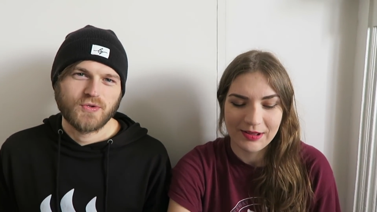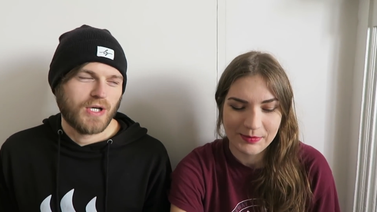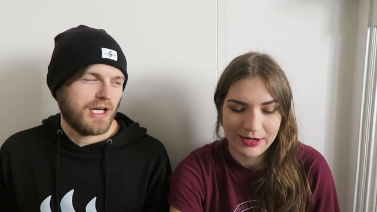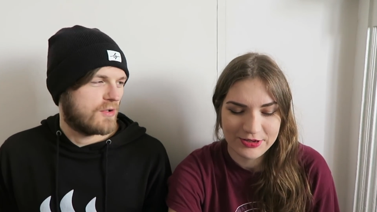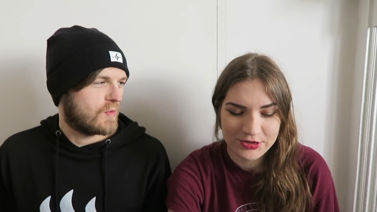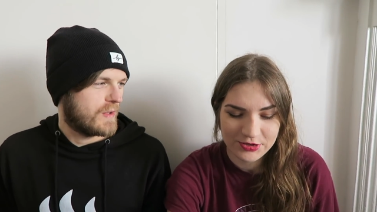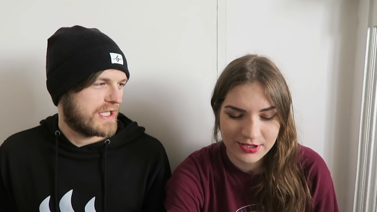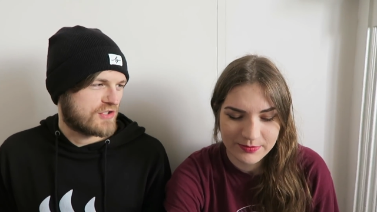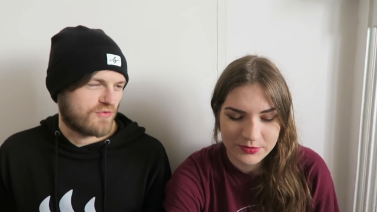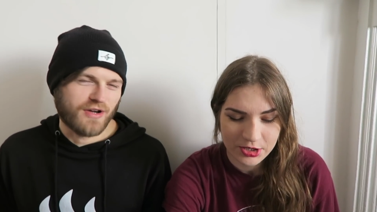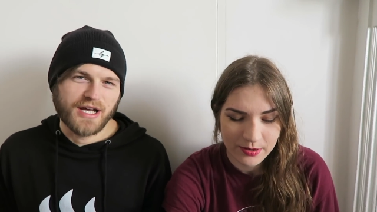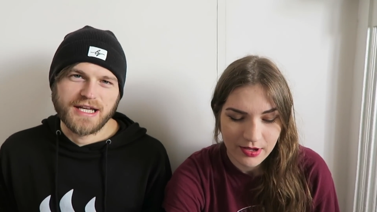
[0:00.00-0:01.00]
Speaker 1: like you my are dream a witch
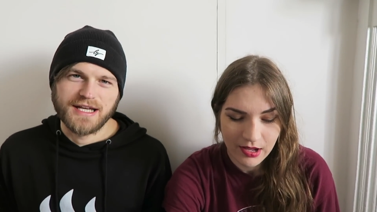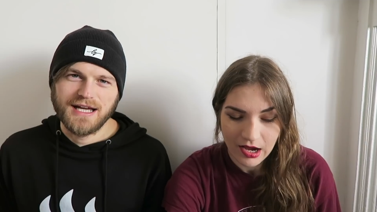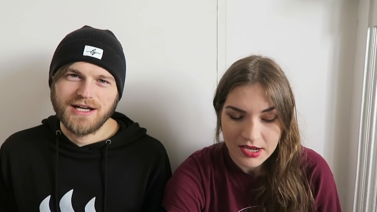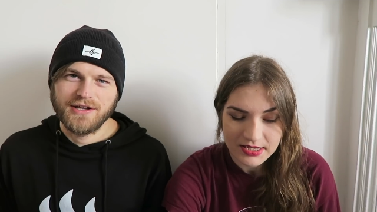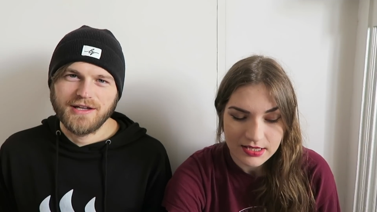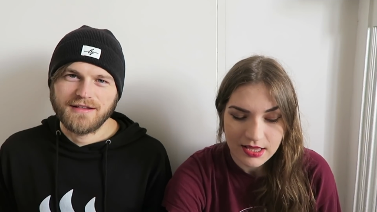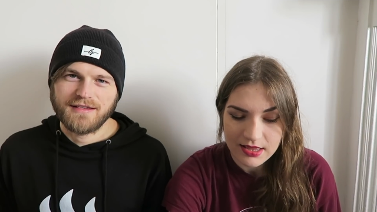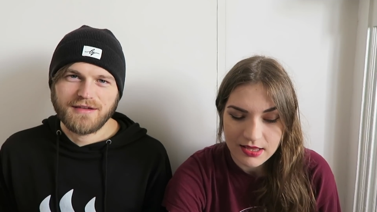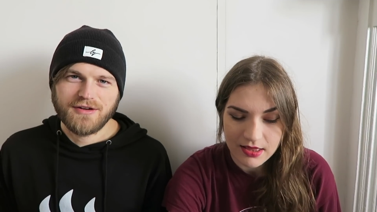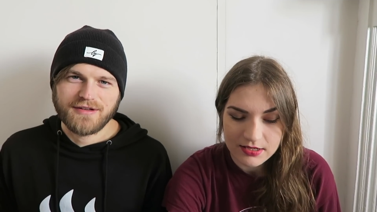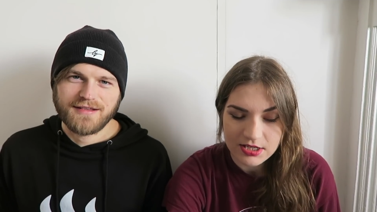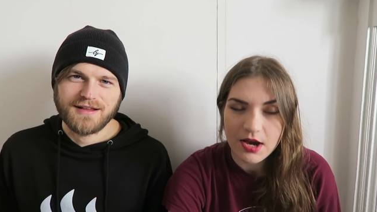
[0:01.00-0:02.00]
job. right now. I said yeah, that the
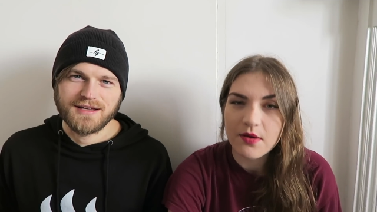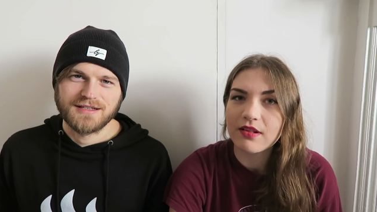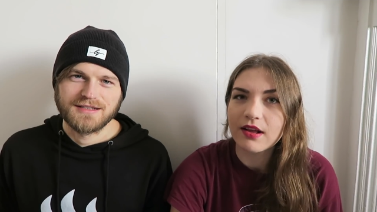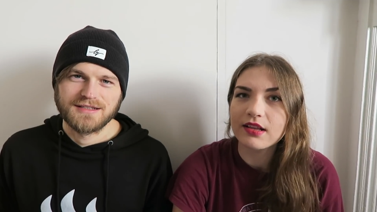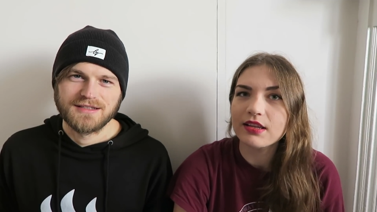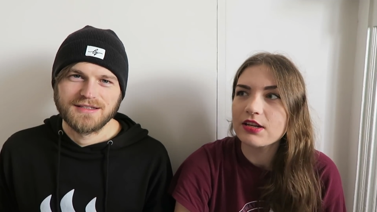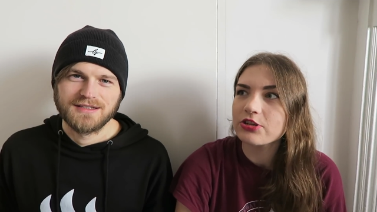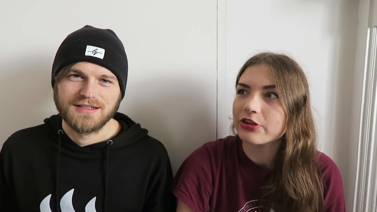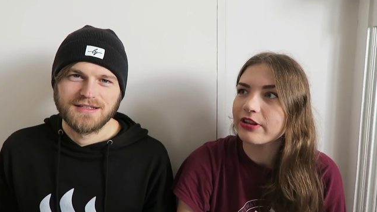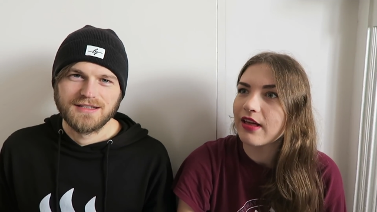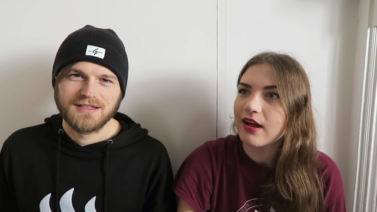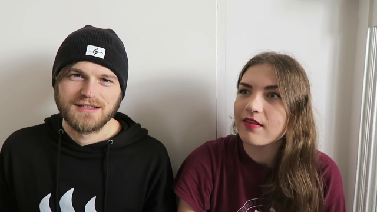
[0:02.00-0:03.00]
seriously. other day. I was like,
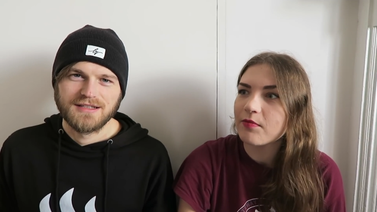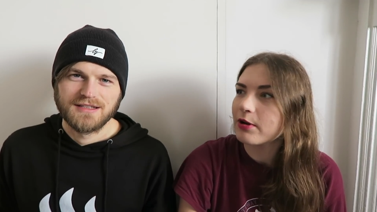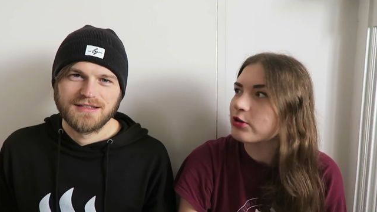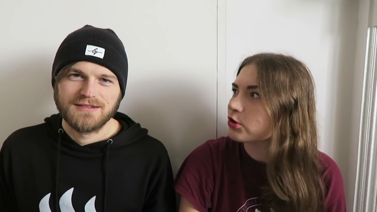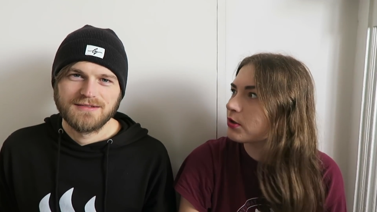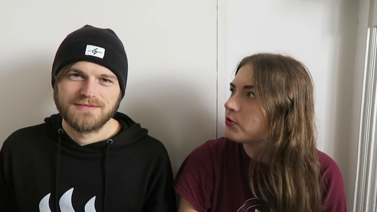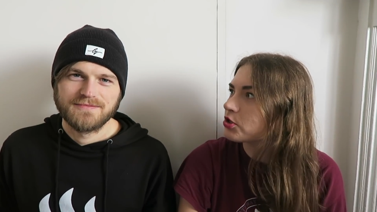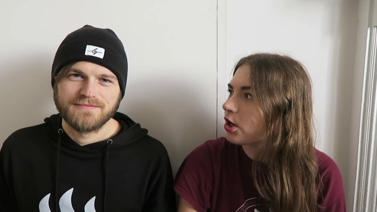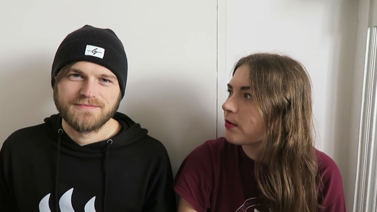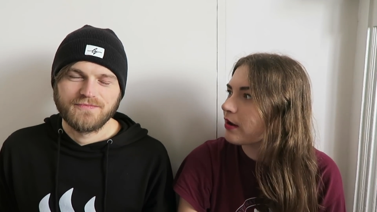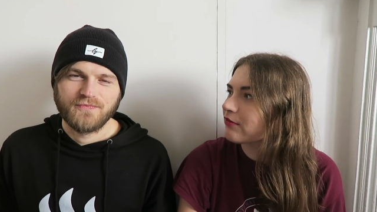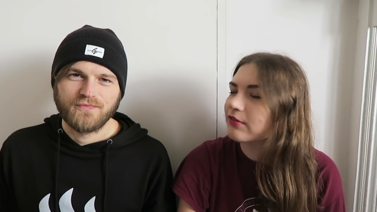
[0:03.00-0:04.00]
literally, that is my dream
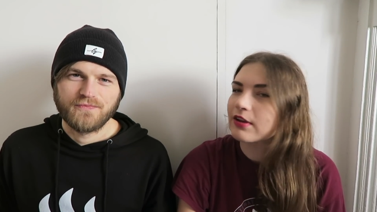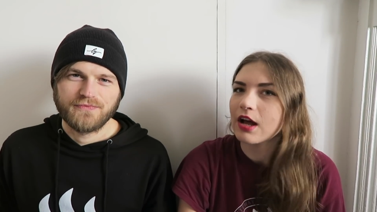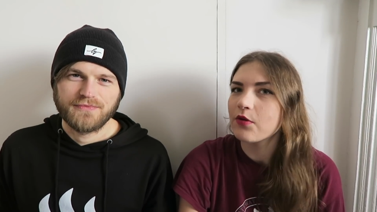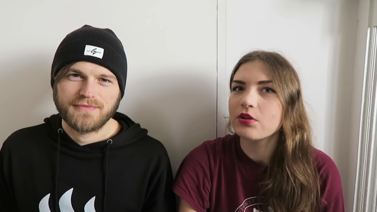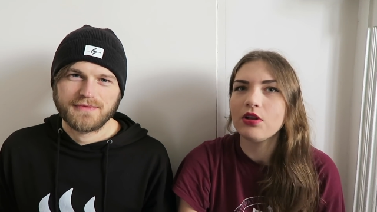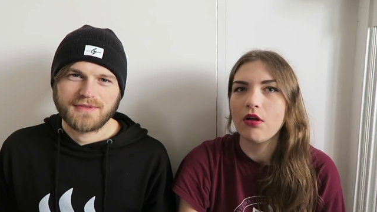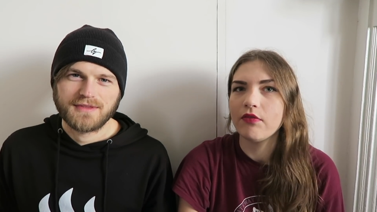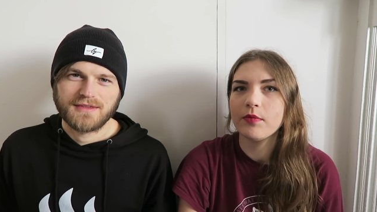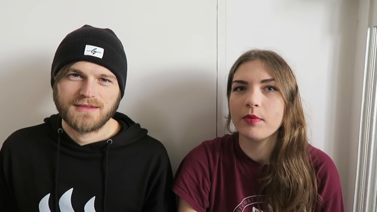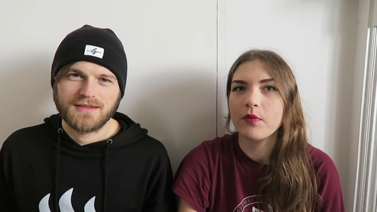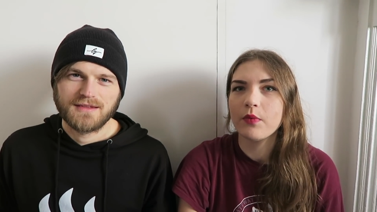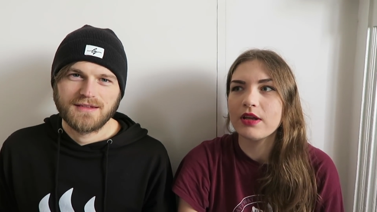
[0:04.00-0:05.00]
job. I I would love to
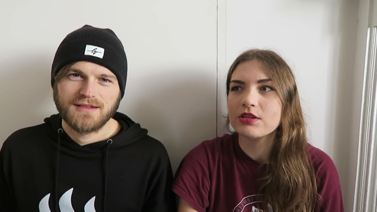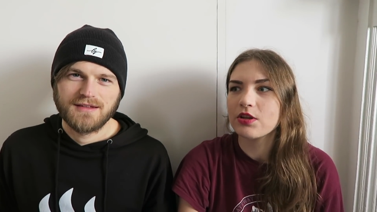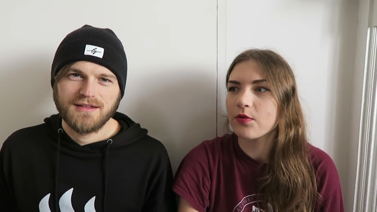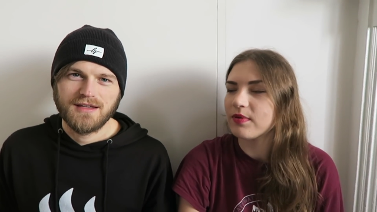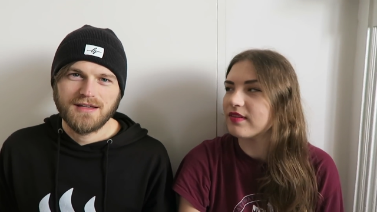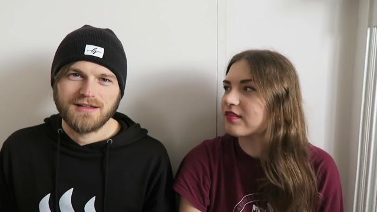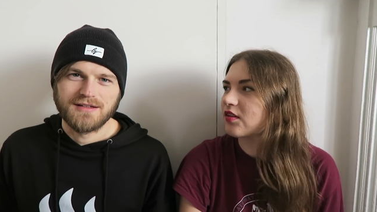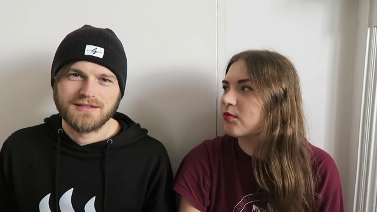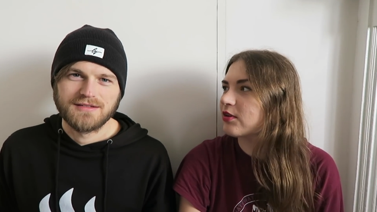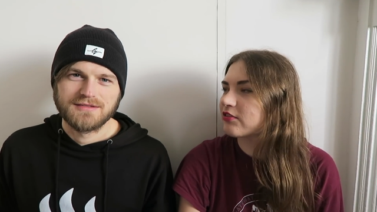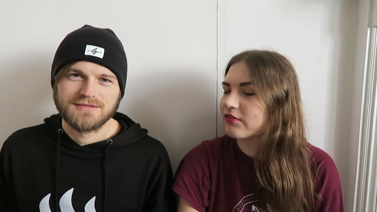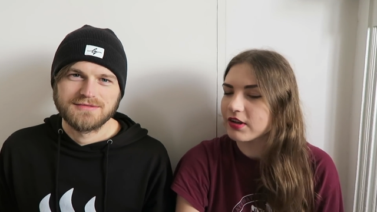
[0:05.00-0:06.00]
be a witch. That would yeah. be so
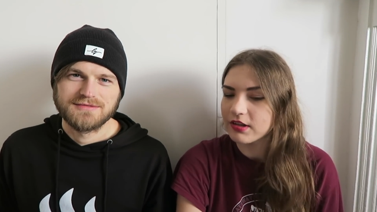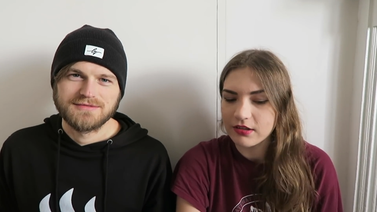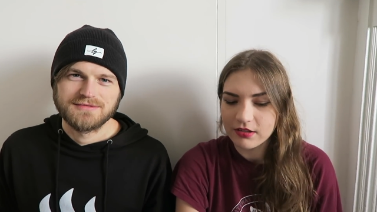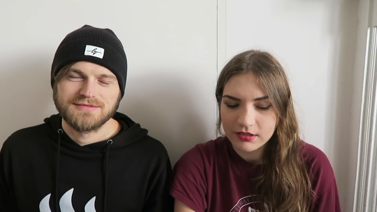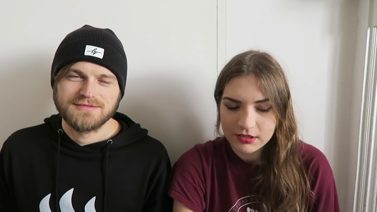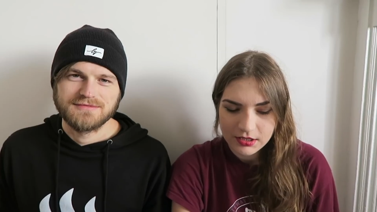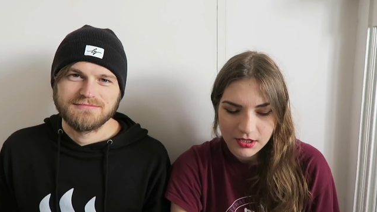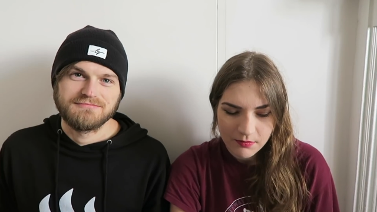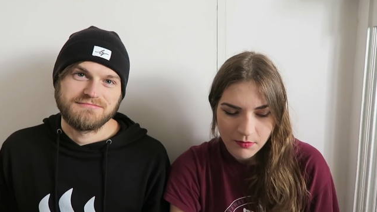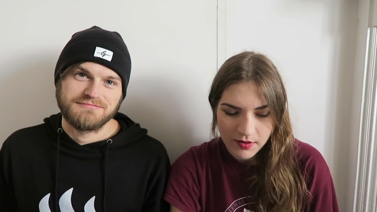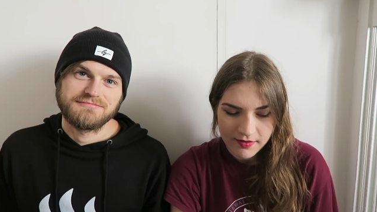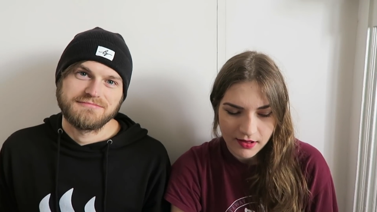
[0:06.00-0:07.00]
much fun.
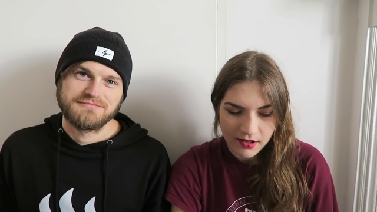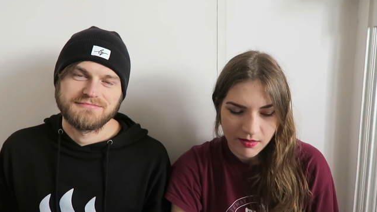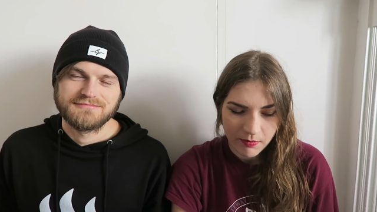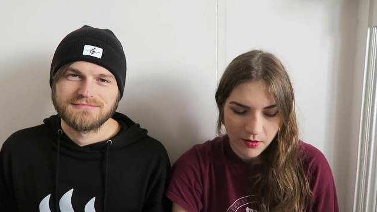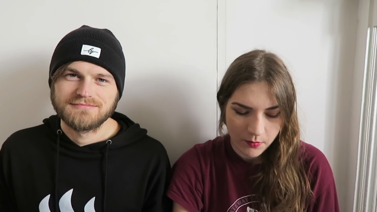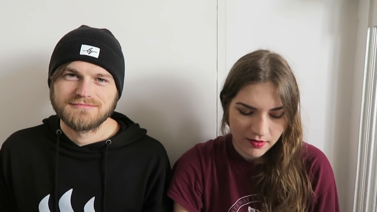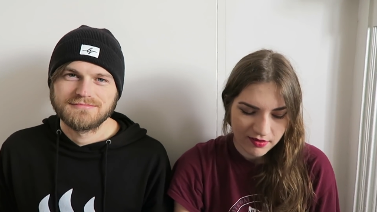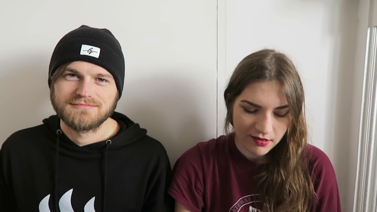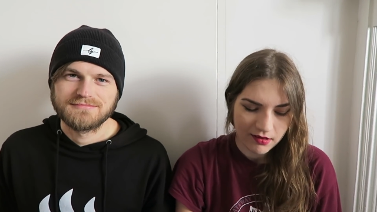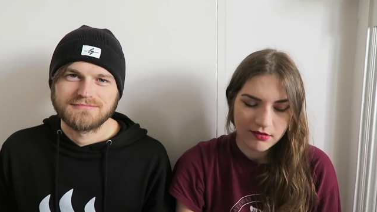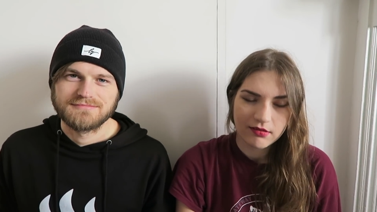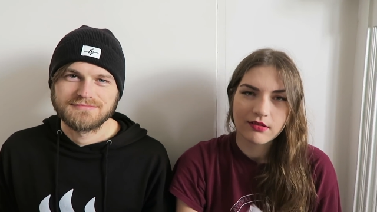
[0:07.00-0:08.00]
Most likely to be a
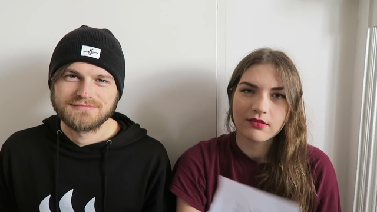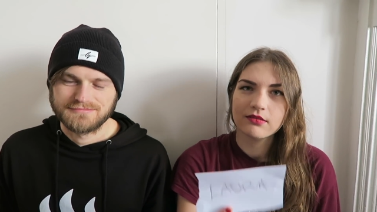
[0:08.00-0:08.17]
wizard.